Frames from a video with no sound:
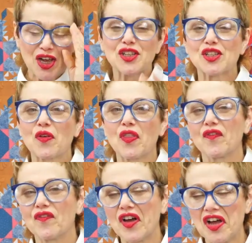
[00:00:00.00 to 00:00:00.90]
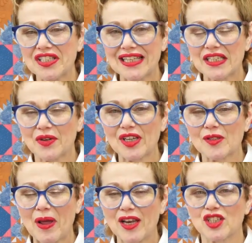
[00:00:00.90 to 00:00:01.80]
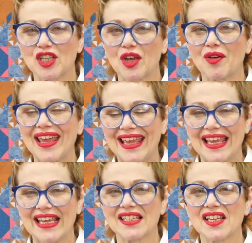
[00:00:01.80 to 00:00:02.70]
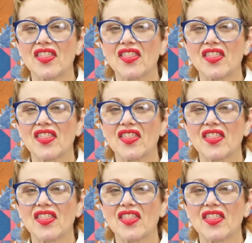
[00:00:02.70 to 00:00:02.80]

So the first thing to explain to you is